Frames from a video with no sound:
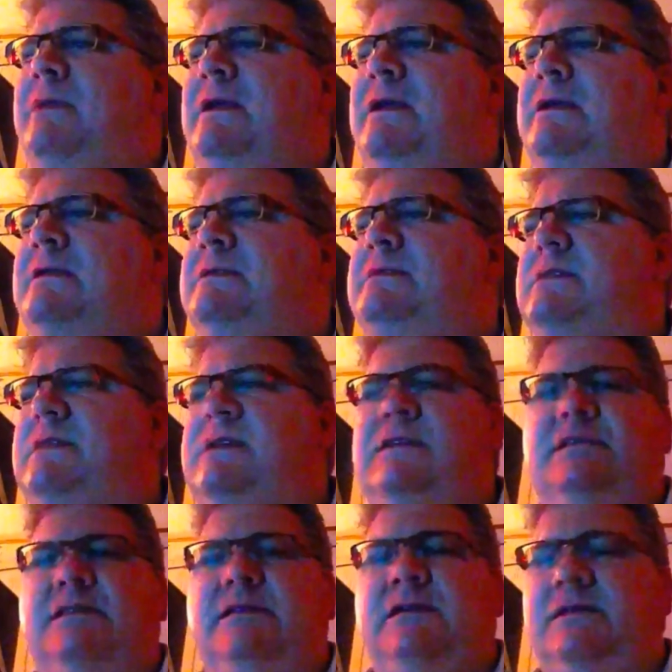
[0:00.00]
means
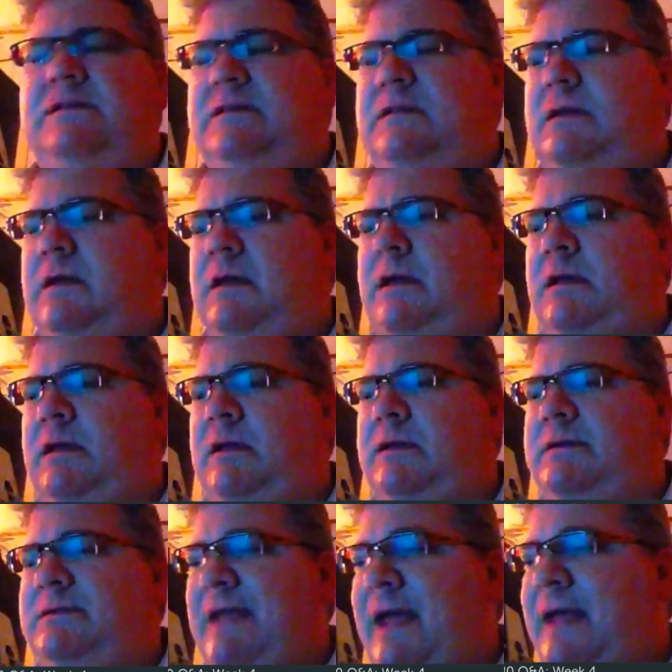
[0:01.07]
is it
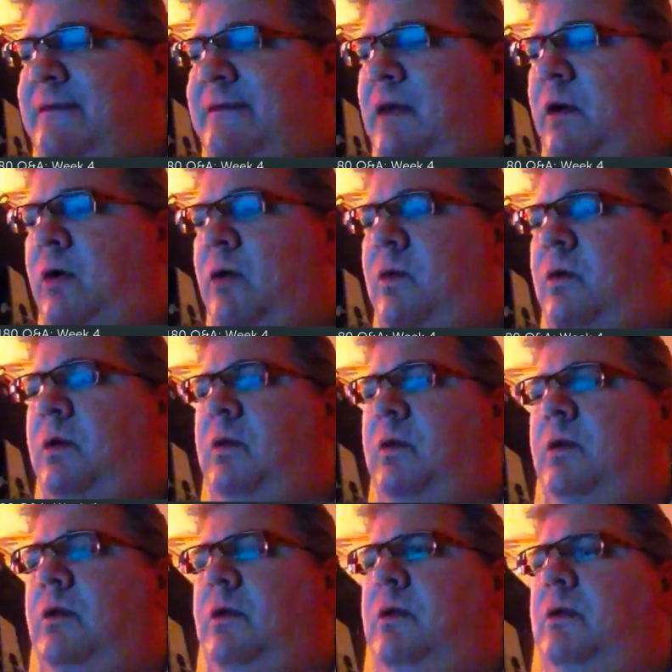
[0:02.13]
dead, though,
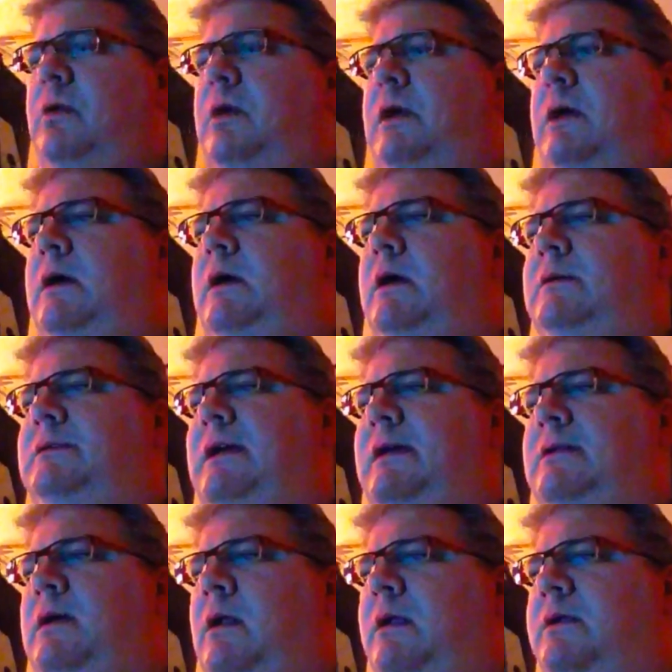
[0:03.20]

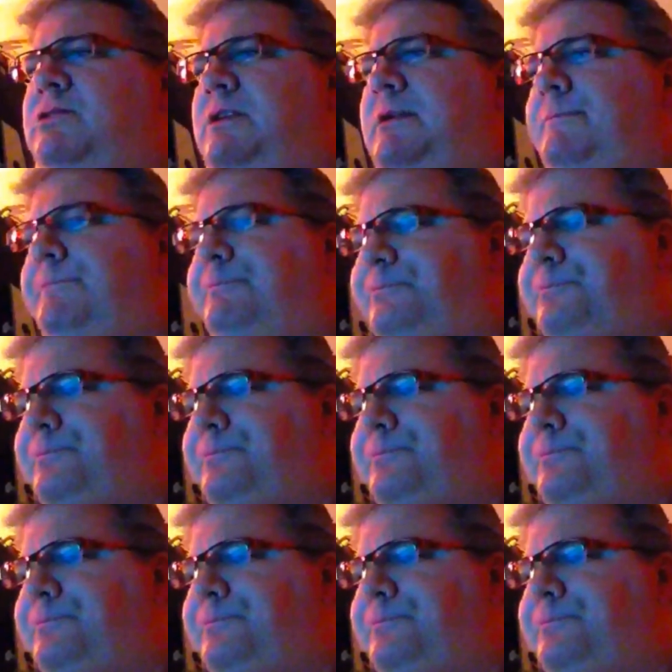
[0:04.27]
technology.